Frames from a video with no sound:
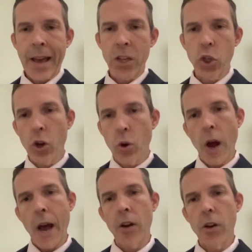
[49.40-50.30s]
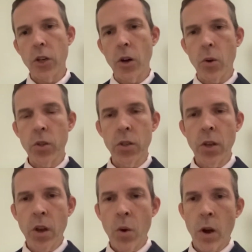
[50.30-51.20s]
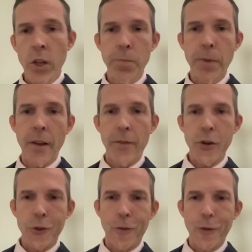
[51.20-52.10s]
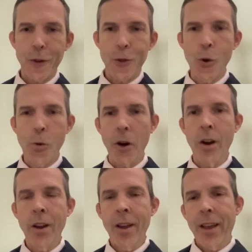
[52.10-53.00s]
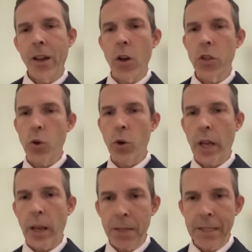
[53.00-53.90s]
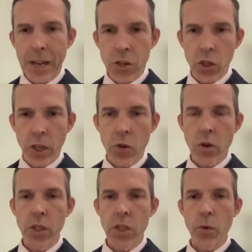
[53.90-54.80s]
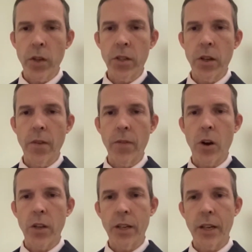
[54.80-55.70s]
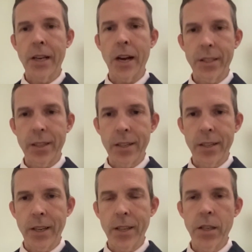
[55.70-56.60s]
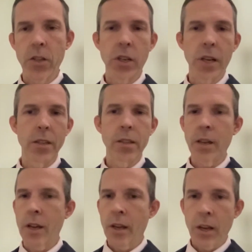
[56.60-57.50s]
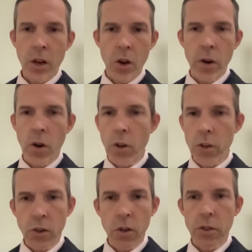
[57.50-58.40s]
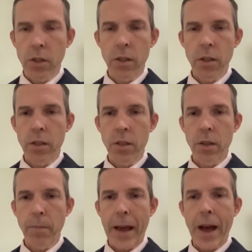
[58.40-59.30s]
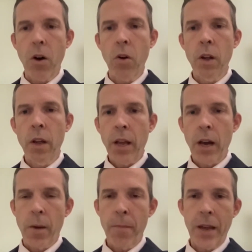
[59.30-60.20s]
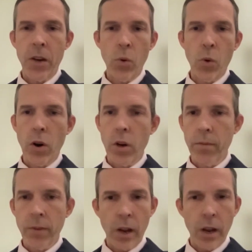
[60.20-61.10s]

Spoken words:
as you go to a higher dose, while it's beneficial for the tumor, it also can potentially increase the risk of causing a toxicity such as, you know, an ulcer to the bowel, and or